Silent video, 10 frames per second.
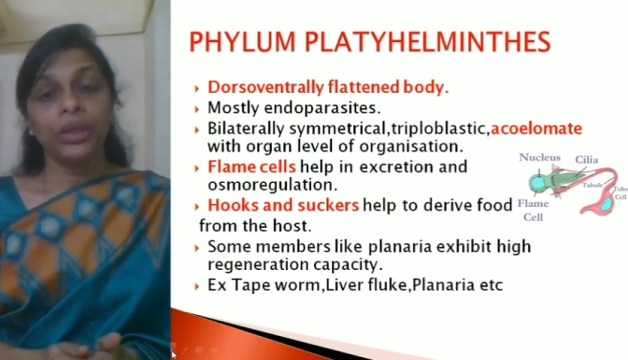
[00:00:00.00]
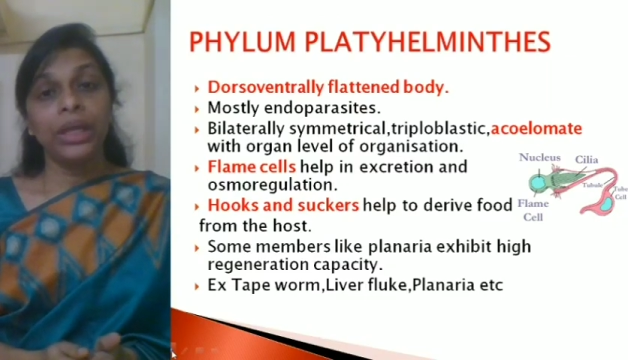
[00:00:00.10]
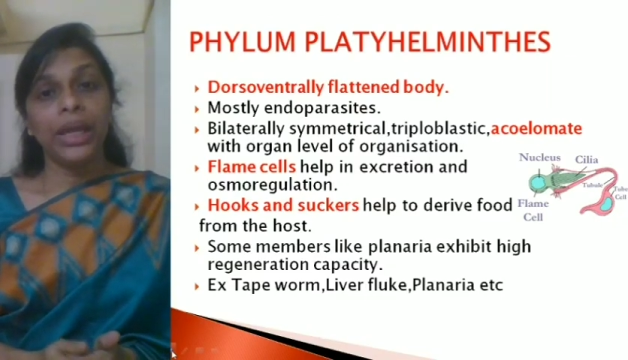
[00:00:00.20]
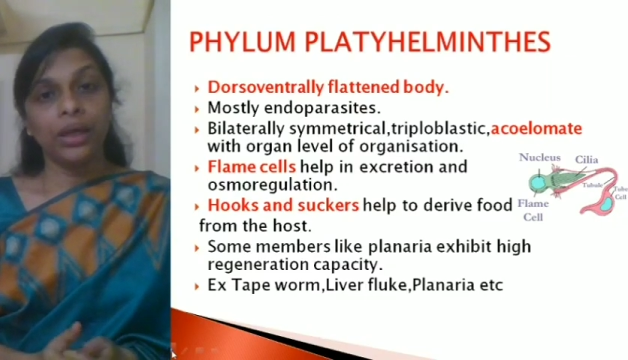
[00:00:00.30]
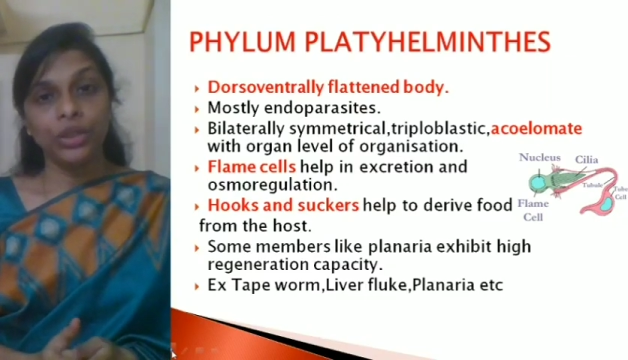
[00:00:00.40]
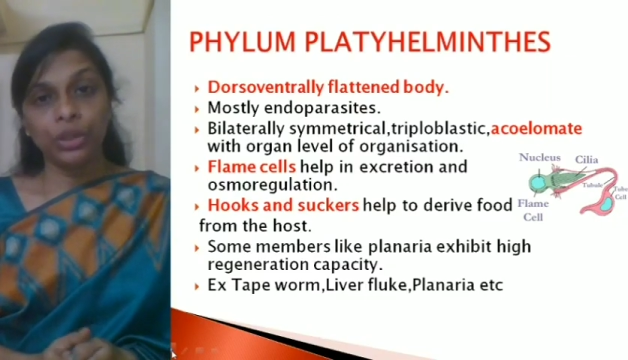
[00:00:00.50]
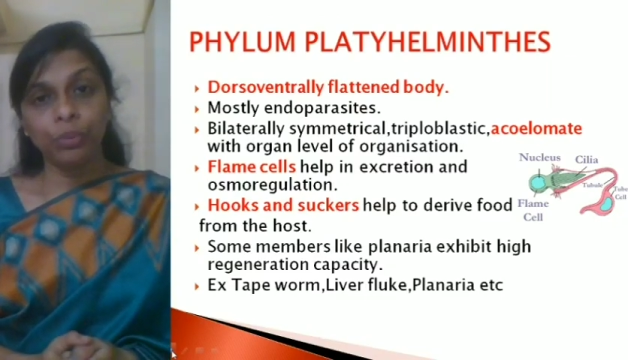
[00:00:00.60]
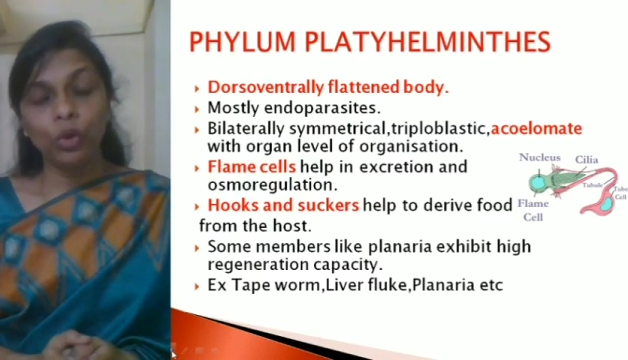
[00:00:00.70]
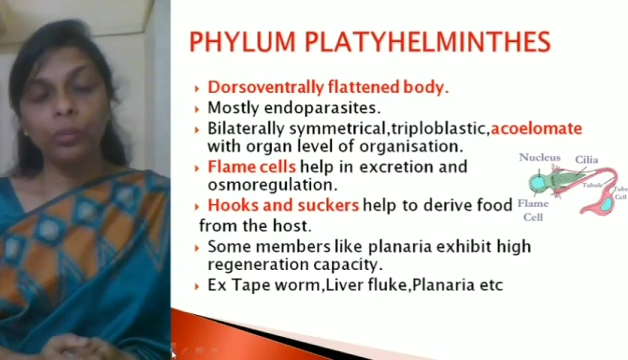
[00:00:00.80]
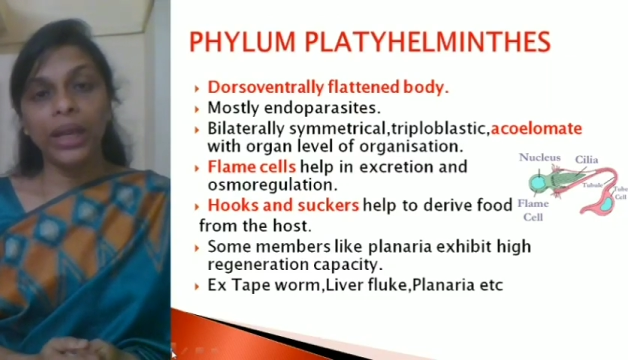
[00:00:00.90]
they are
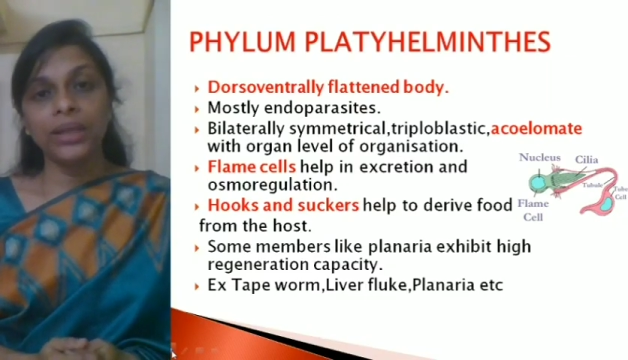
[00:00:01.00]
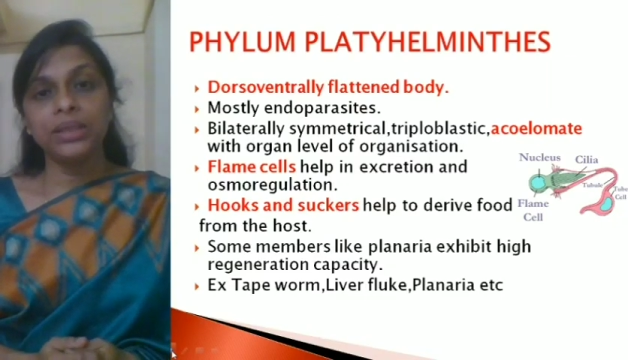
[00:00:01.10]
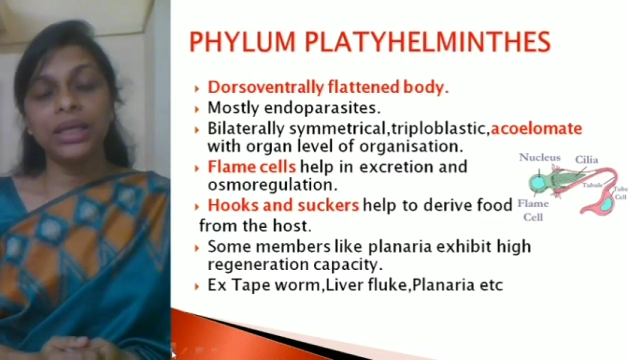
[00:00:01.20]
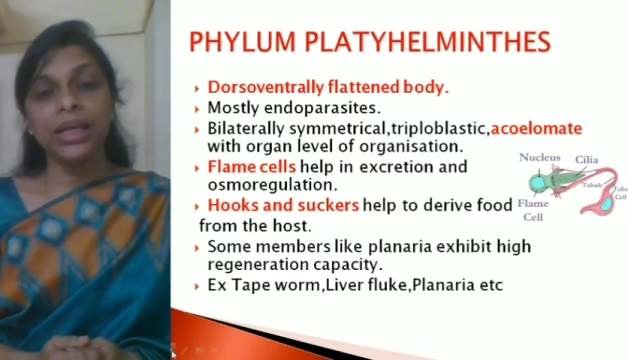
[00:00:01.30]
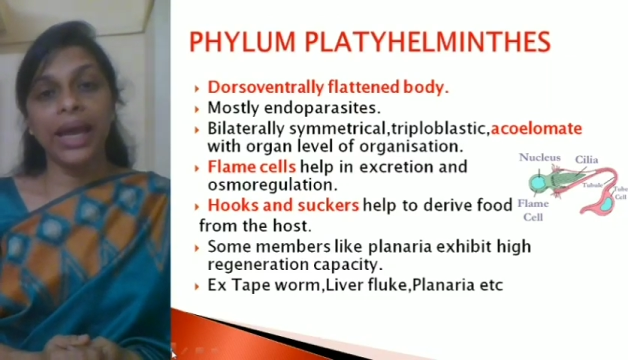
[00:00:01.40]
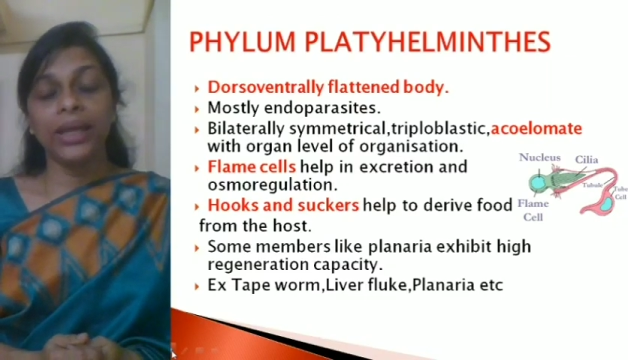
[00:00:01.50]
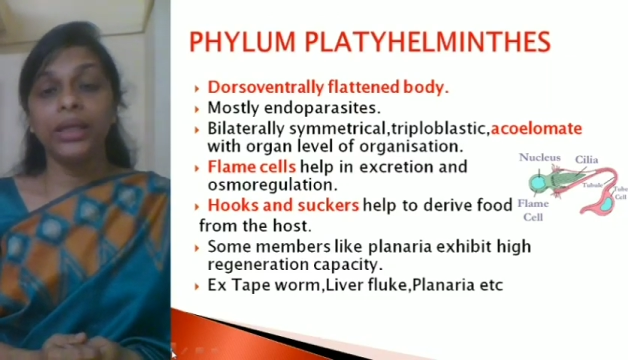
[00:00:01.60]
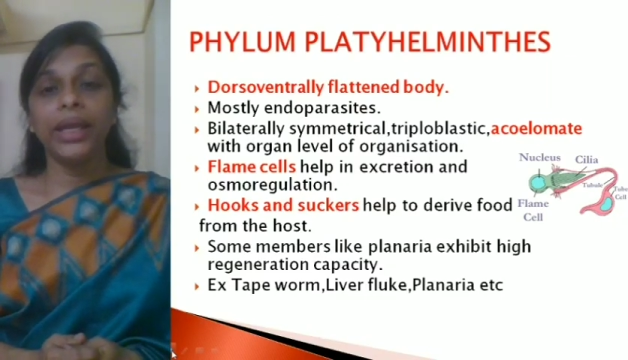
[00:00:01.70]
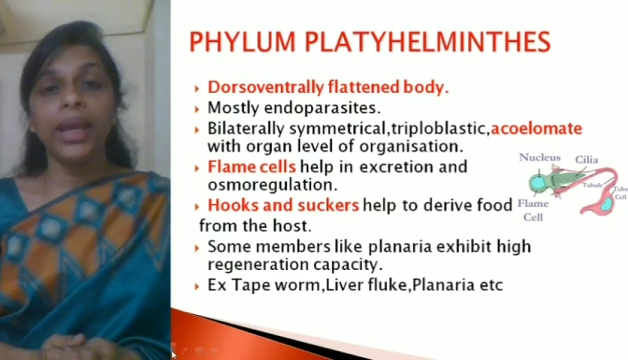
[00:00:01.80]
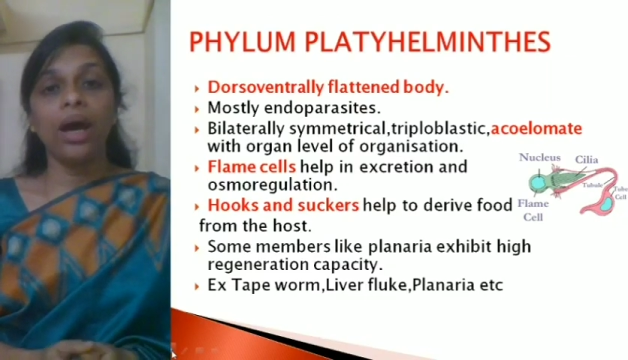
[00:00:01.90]
triploblastic,
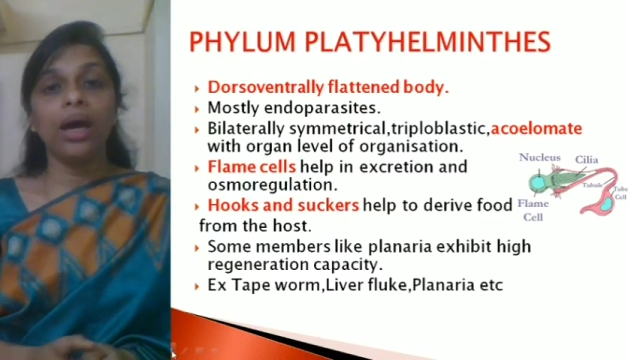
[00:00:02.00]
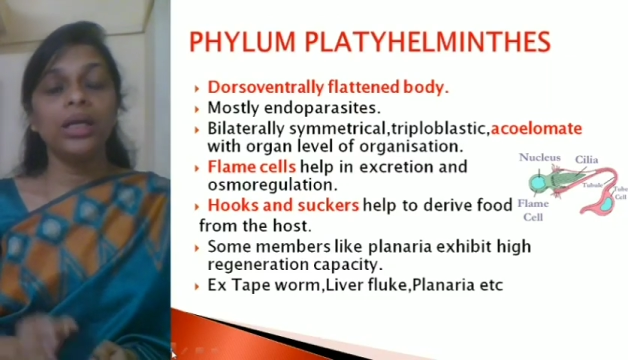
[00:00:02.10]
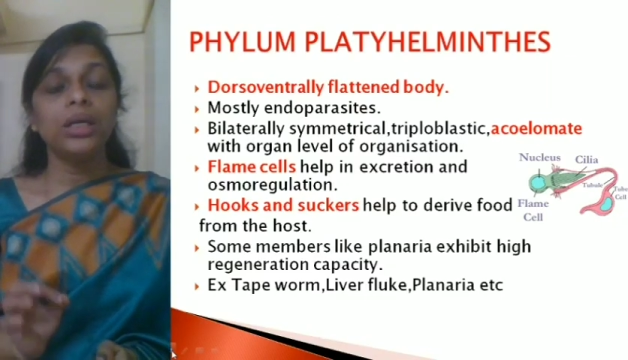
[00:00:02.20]
and they are